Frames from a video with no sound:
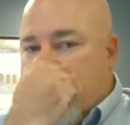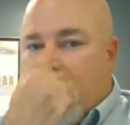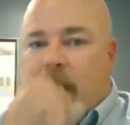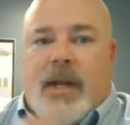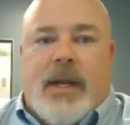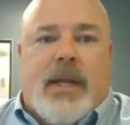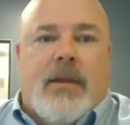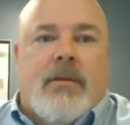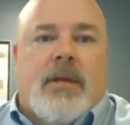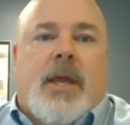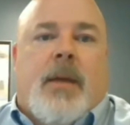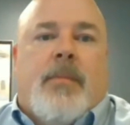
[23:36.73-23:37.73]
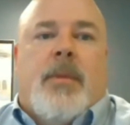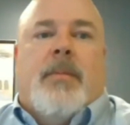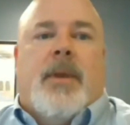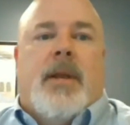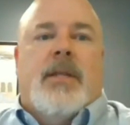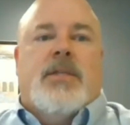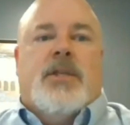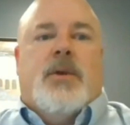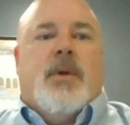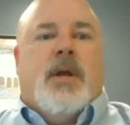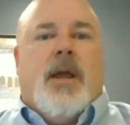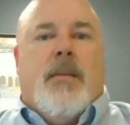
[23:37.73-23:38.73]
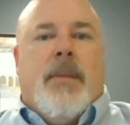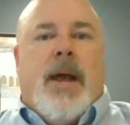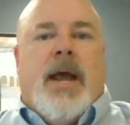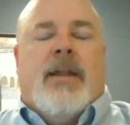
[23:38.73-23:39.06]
wanting to kill a couple of minutes and you want to come by